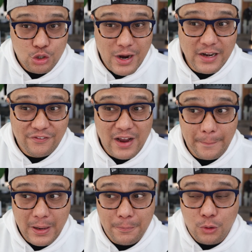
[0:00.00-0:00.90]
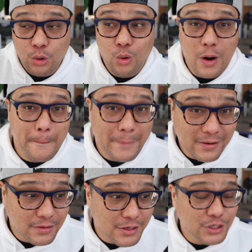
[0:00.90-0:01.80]
trying to find people who are
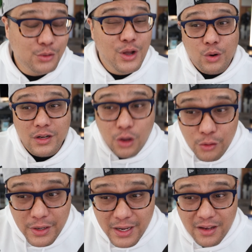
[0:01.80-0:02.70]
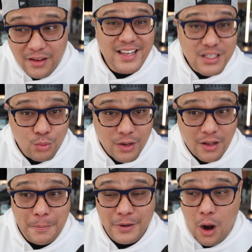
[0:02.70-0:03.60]
better than you, who are learning as
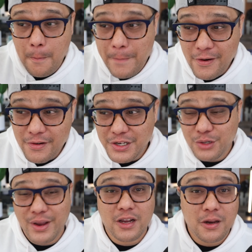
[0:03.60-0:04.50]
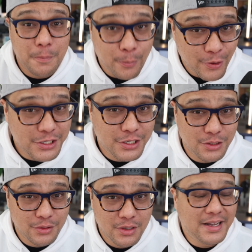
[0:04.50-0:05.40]
well, but are better than you and can push
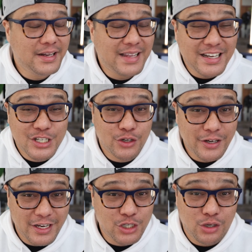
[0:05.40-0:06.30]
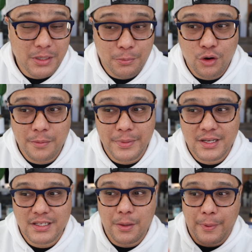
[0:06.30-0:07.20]
you. I think that's tr- extremely important
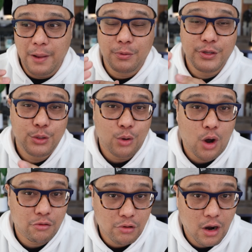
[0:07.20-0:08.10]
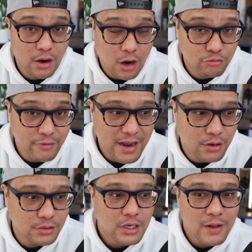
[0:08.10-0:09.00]
because the people you are, are
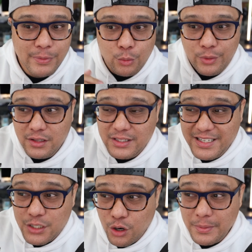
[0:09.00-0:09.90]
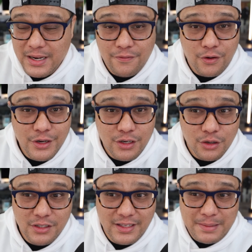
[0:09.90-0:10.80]
around will determine how far you
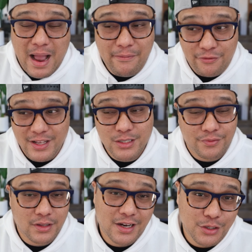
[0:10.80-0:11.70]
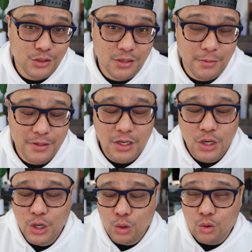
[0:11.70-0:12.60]
go to. Like, I'm friends with a lot of YouTubers
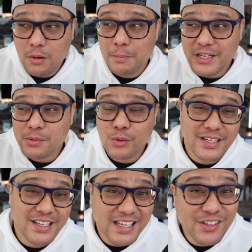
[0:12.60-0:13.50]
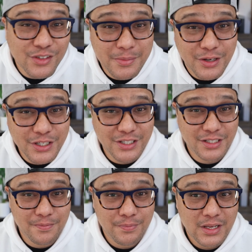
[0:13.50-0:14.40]
who are much more successful than me on YouTube.